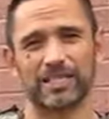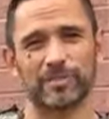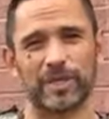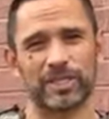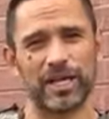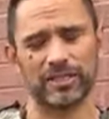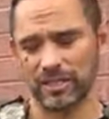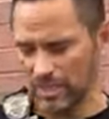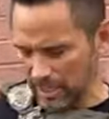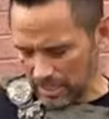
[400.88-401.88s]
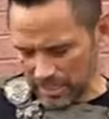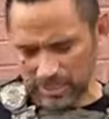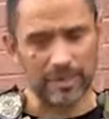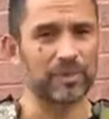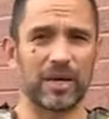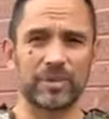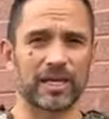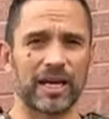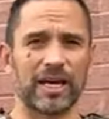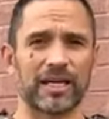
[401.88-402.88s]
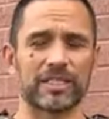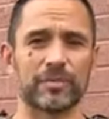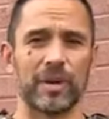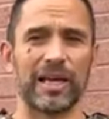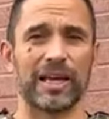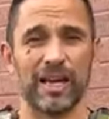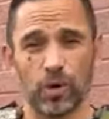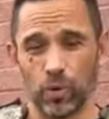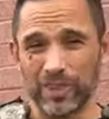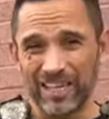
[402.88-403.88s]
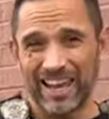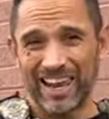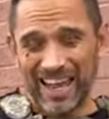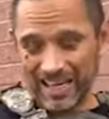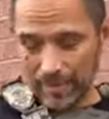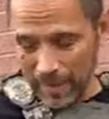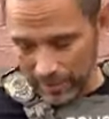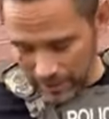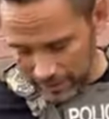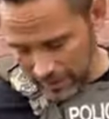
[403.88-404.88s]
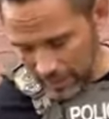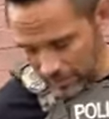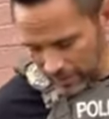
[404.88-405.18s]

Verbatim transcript: access my chest. Sometimes I can't access my leg. One thing I like about this